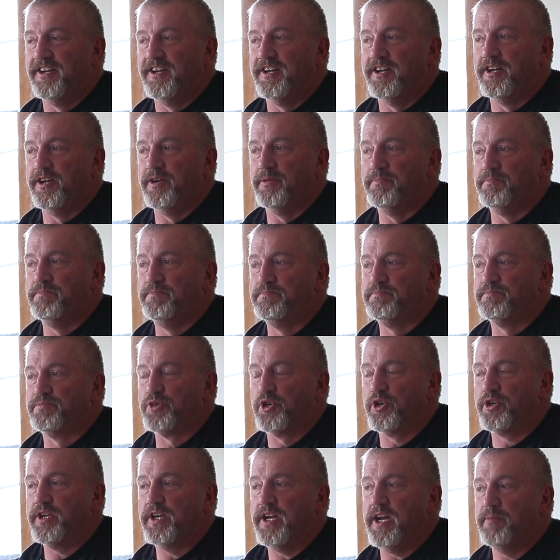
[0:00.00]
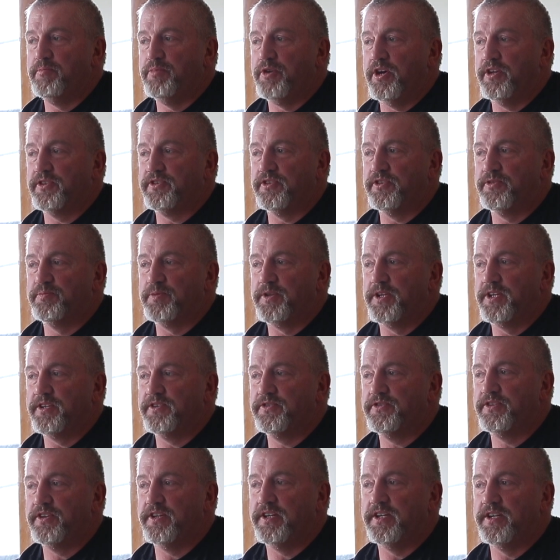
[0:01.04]
Brooke and I bought this
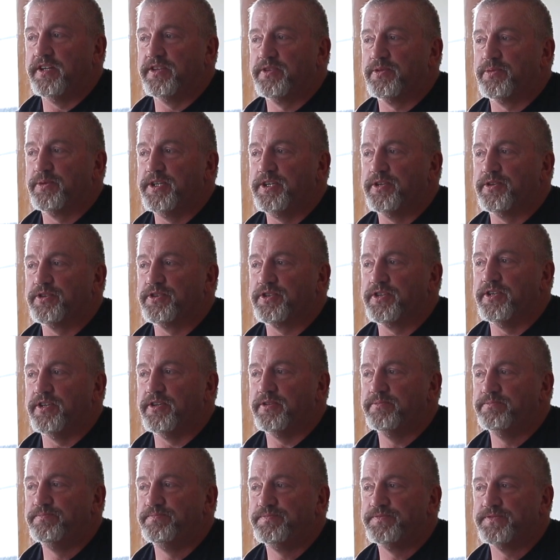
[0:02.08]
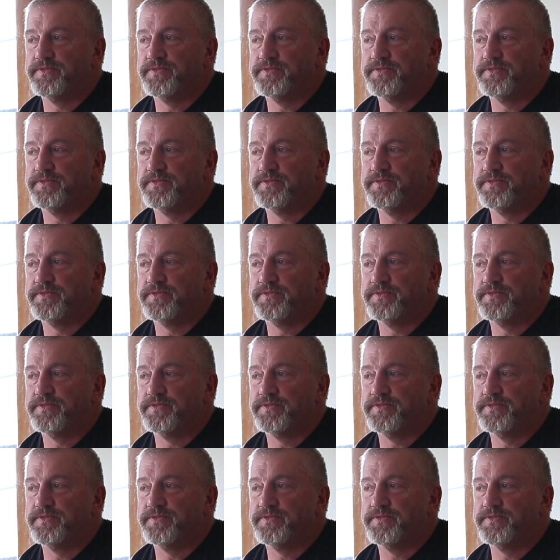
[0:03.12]
place 3 years ago,